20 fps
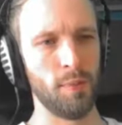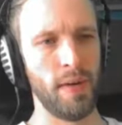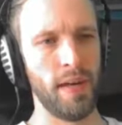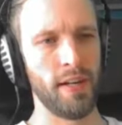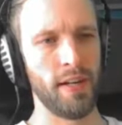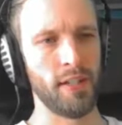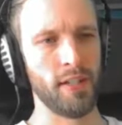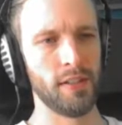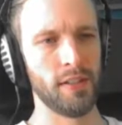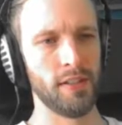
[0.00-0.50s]

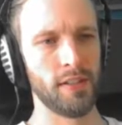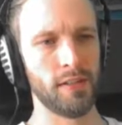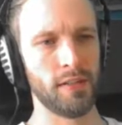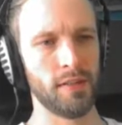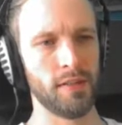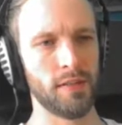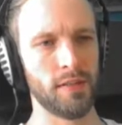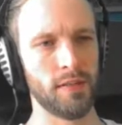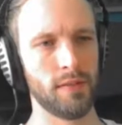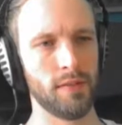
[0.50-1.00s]
better.
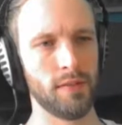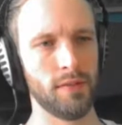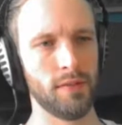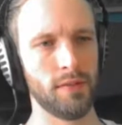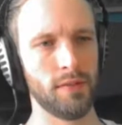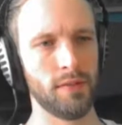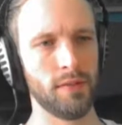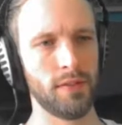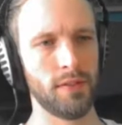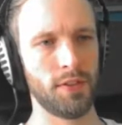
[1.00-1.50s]

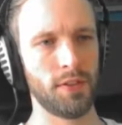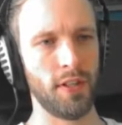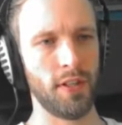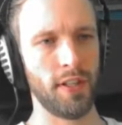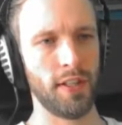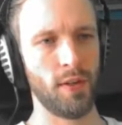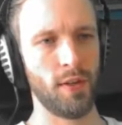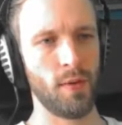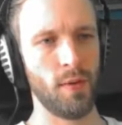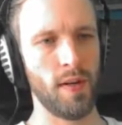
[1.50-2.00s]
It's got
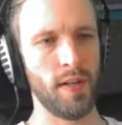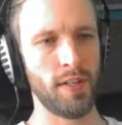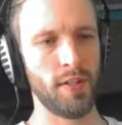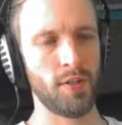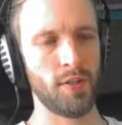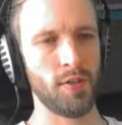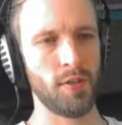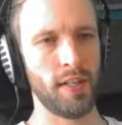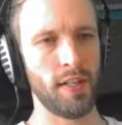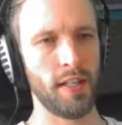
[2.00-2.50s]
like quiet
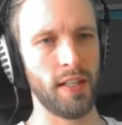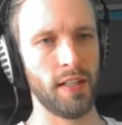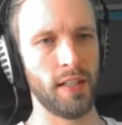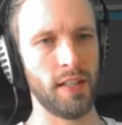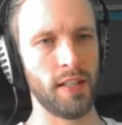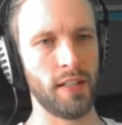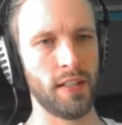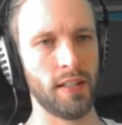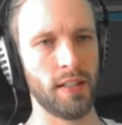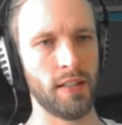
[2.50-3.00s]
strike
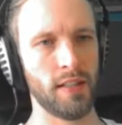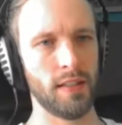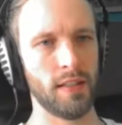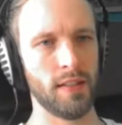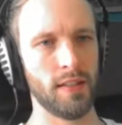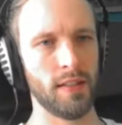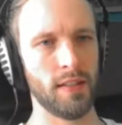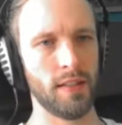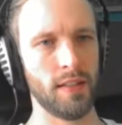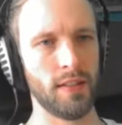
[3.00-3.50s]

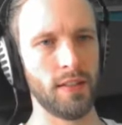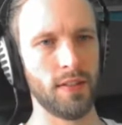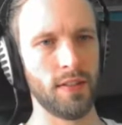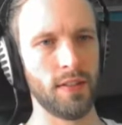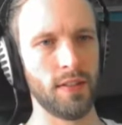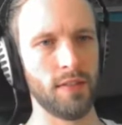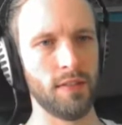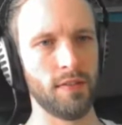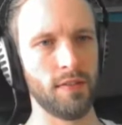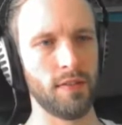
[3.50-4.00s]
and
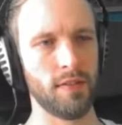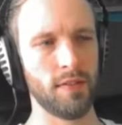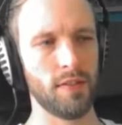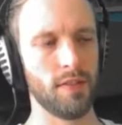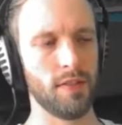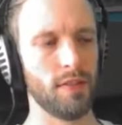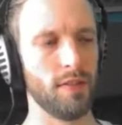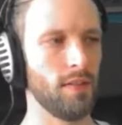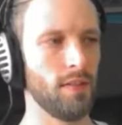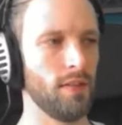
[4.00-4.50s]
stuff.
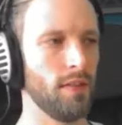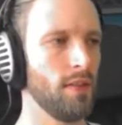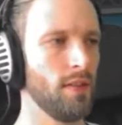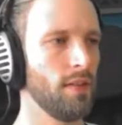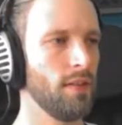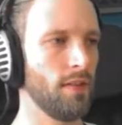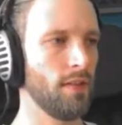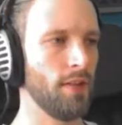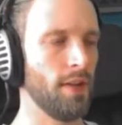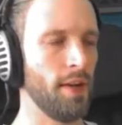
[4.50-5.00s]

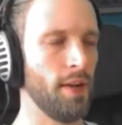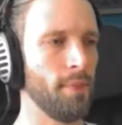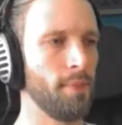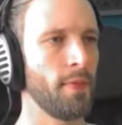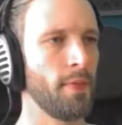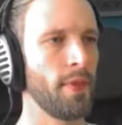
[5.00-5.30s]
Okay.